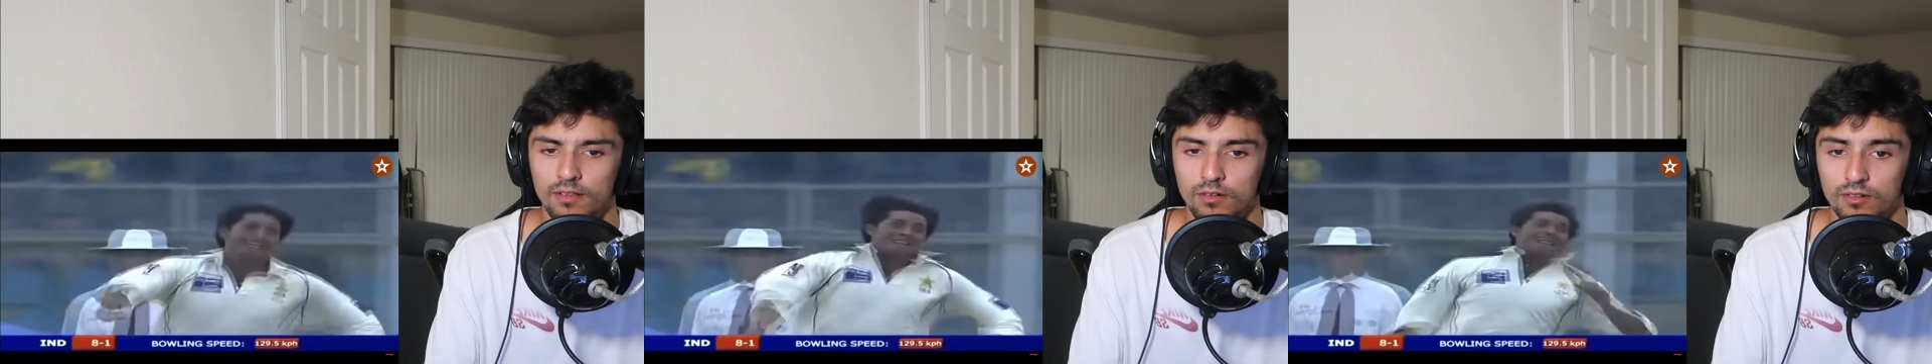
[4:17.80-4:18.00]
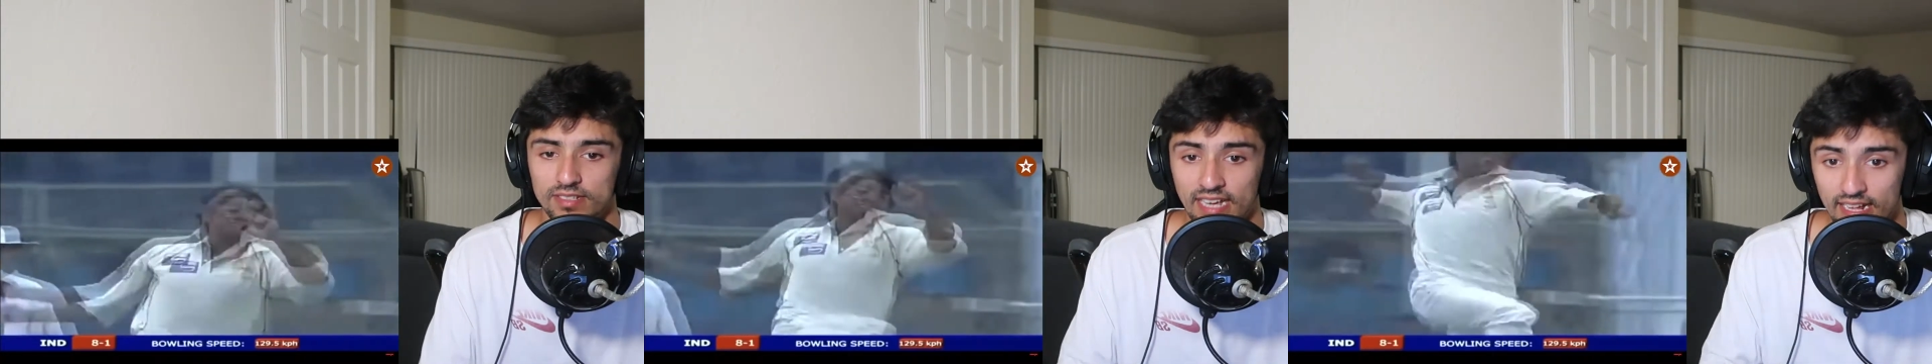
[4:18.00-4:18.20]

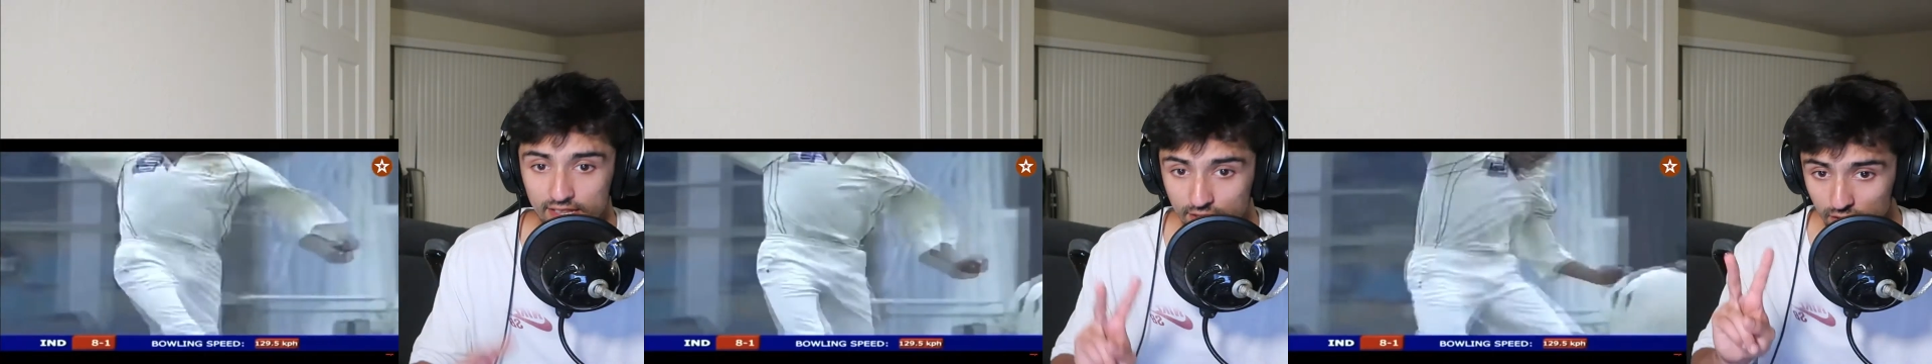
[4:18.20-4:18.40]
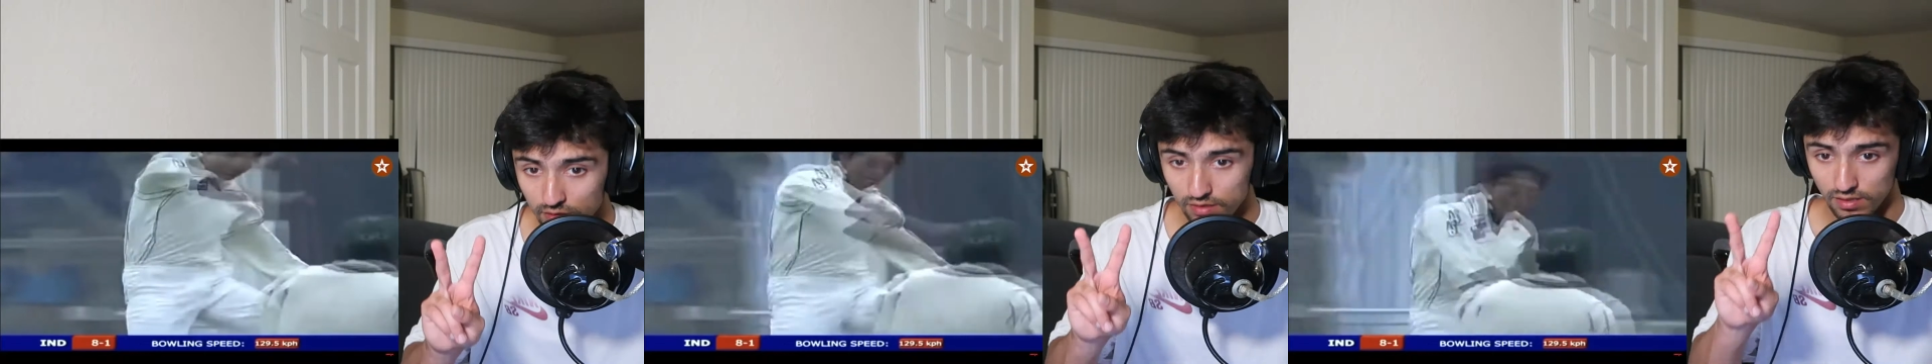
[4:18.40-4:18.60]
Was
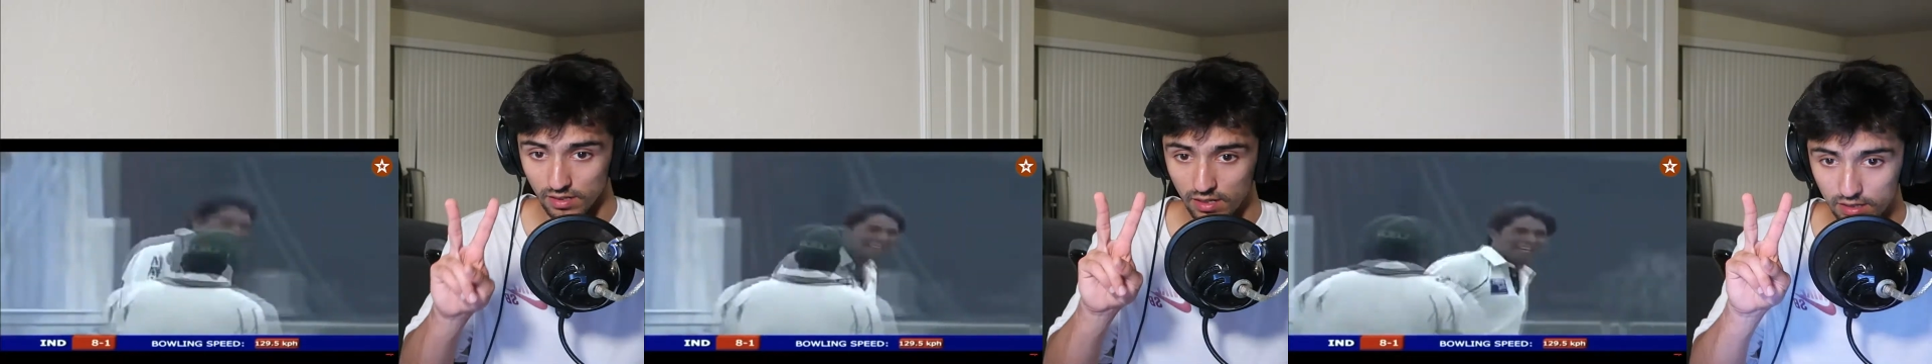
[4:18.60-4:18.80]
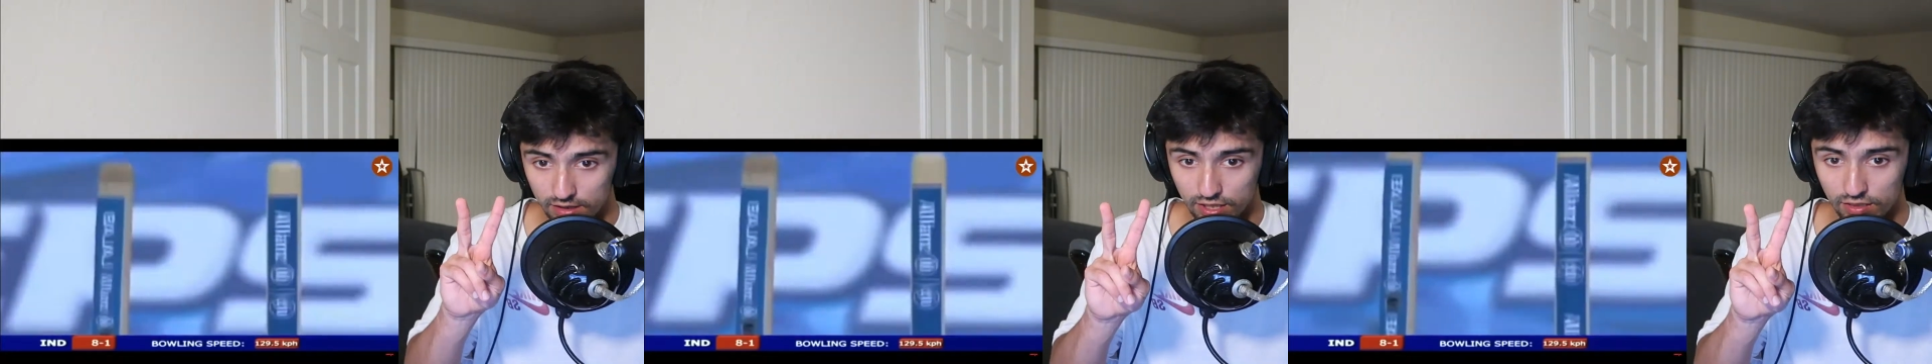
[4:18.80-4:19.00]
that
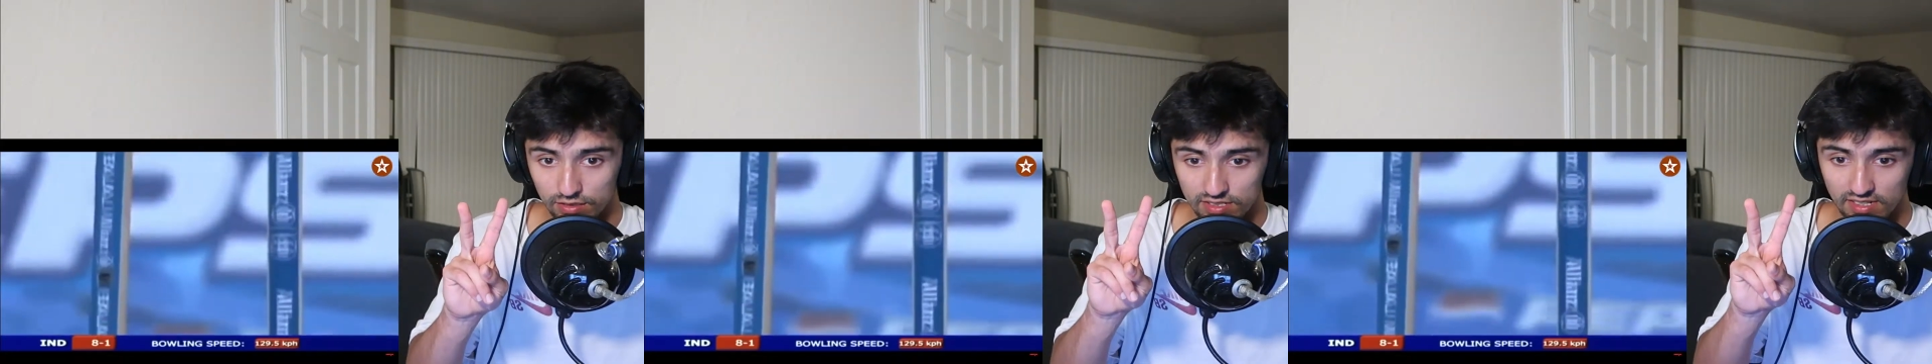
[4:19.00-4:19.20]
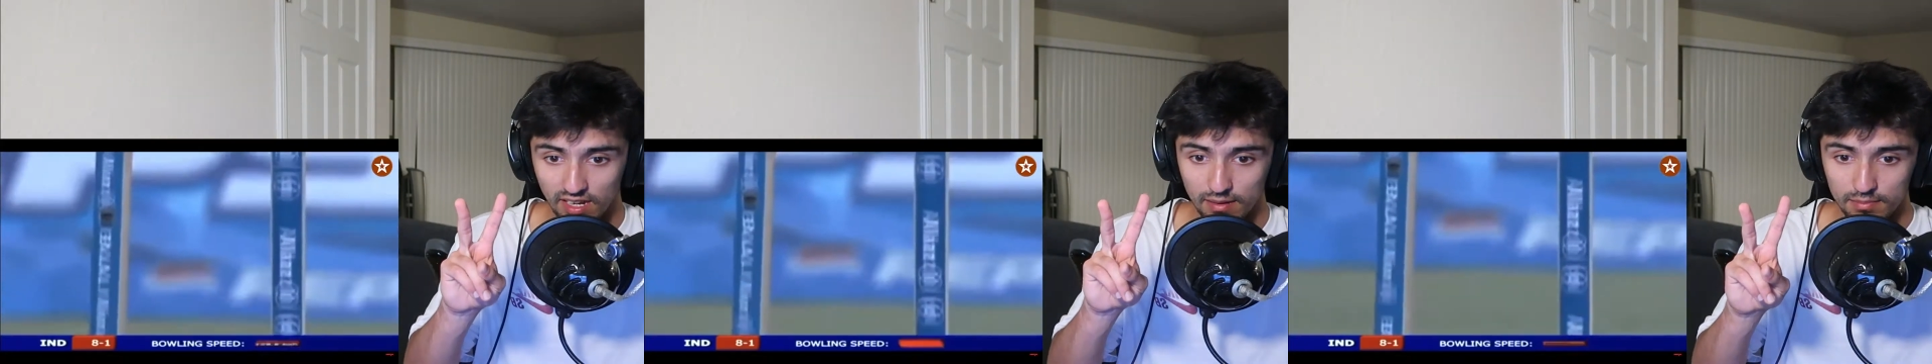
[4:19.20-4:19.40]
two
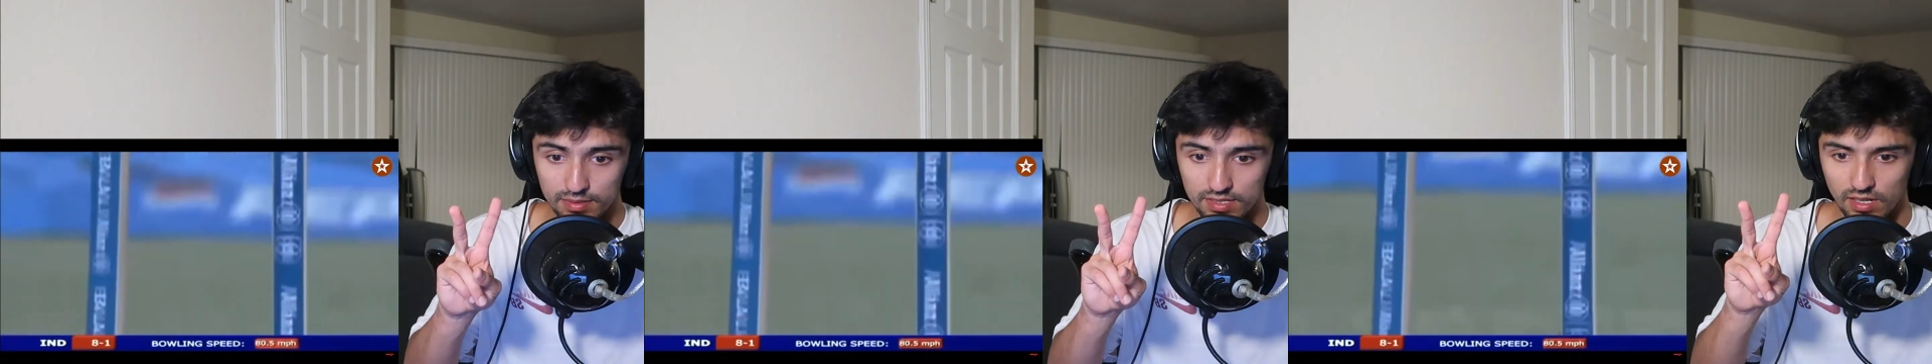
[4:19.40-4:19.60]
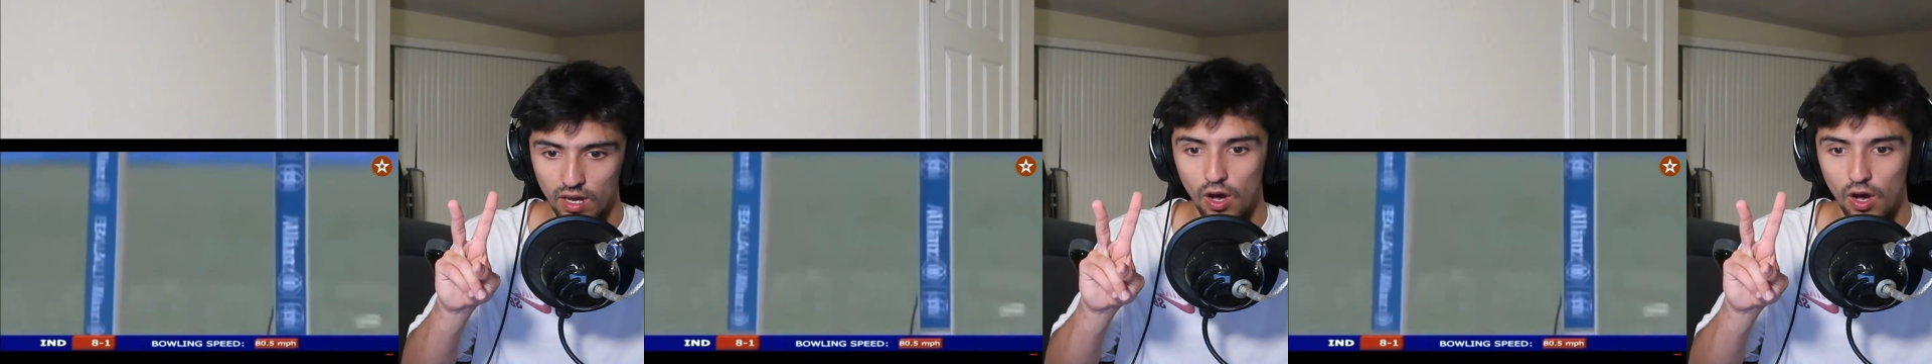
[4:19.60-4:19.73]
stumps?